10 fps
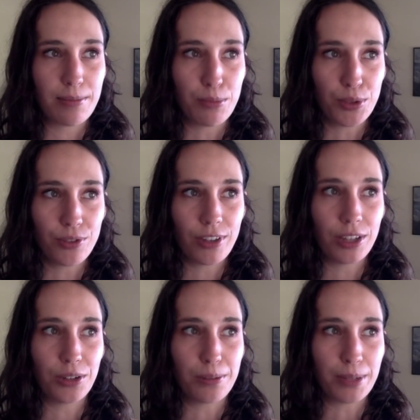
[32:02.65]
moving
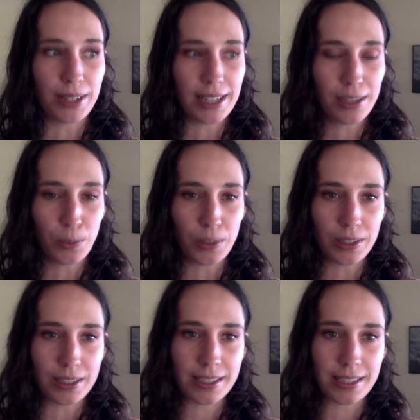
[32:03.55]
your body will
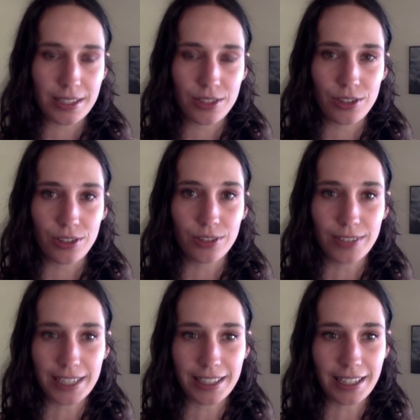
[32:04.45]
assist you
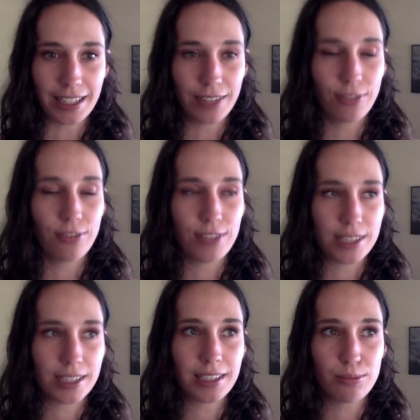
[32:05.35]
greatly.
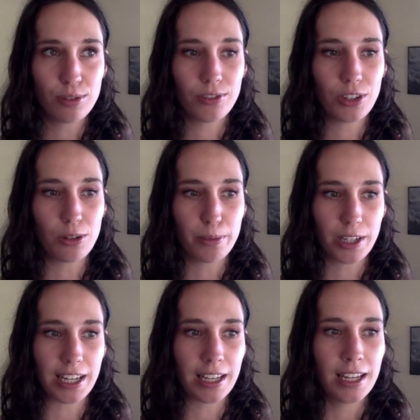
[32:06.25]
Physically moving your
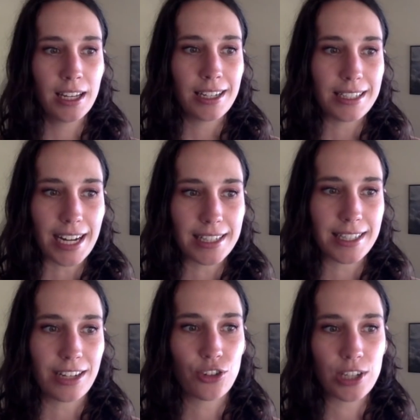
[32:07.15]
body,
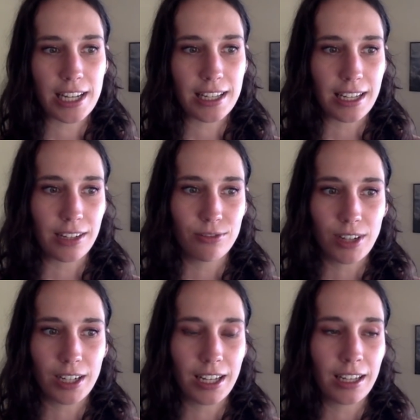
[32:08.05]
dancing, shaking,
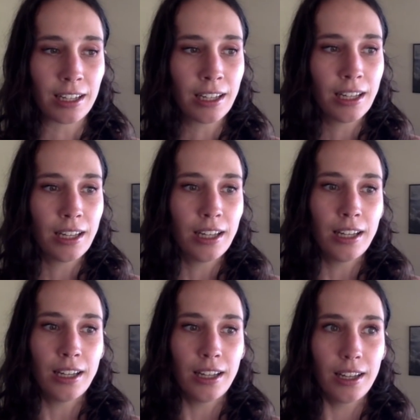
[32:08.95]
running,
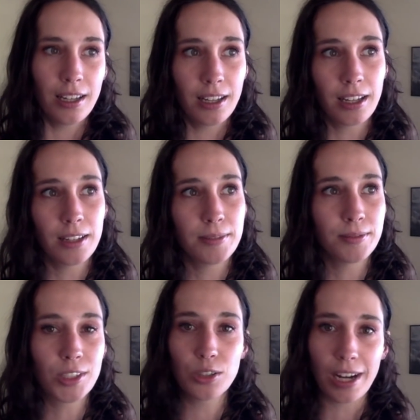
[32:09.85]

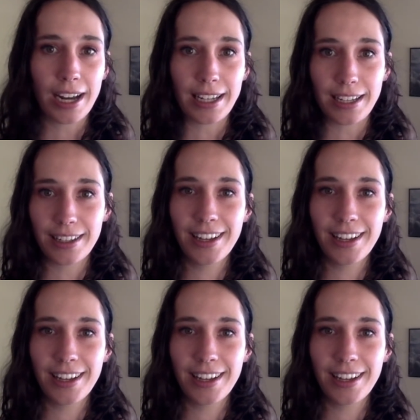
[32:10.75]
crying,